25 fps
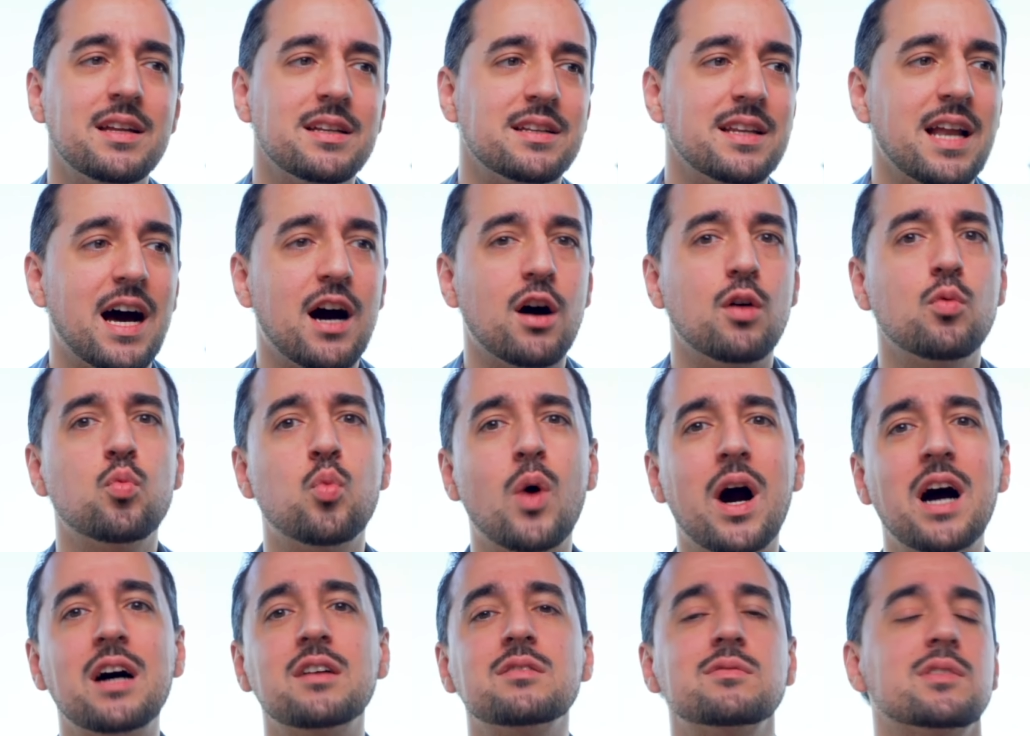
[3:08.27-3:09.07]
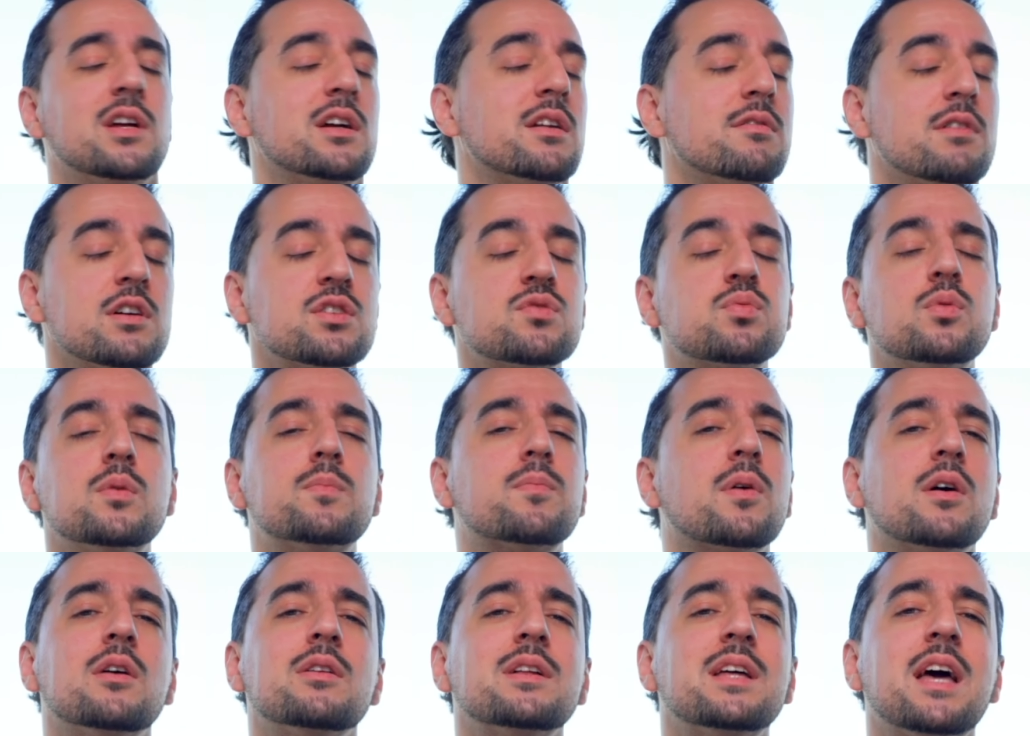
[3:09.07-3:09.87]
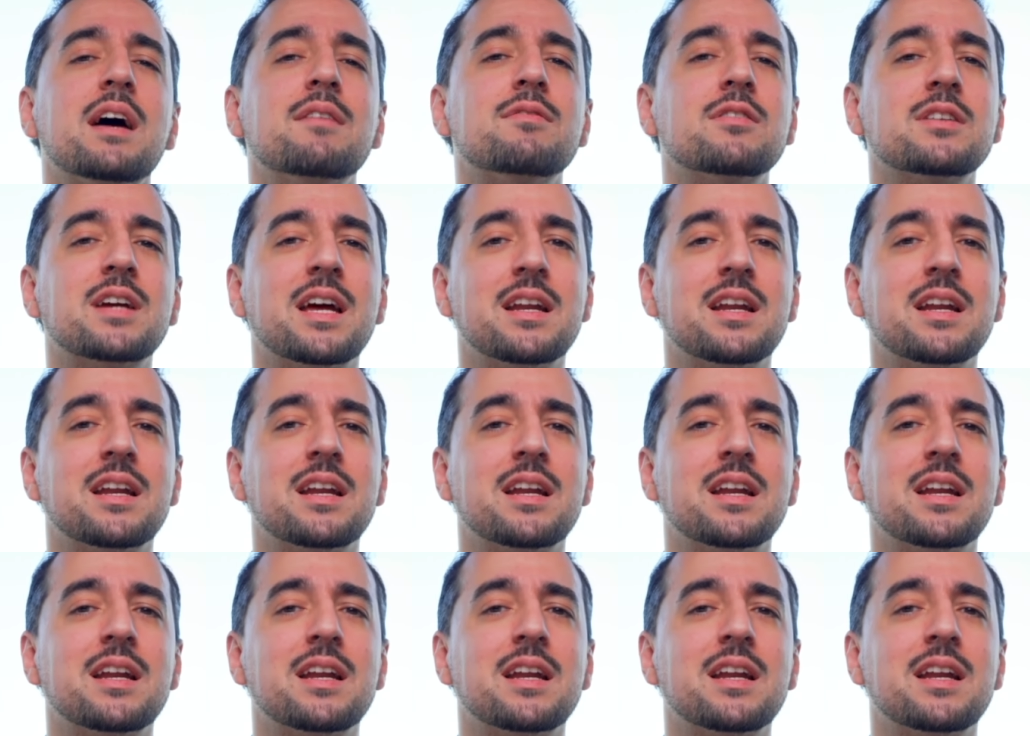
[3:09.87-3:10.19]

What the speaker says: Now, while none of us will probably ever